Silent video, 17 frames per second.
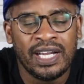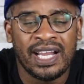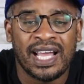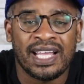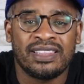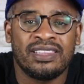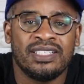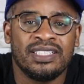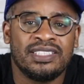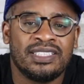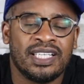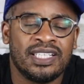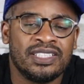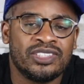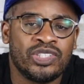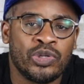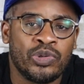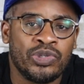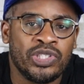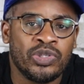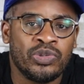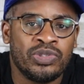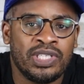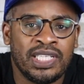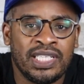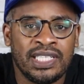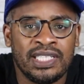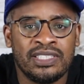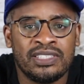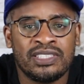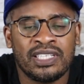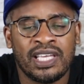I think San Antonio needs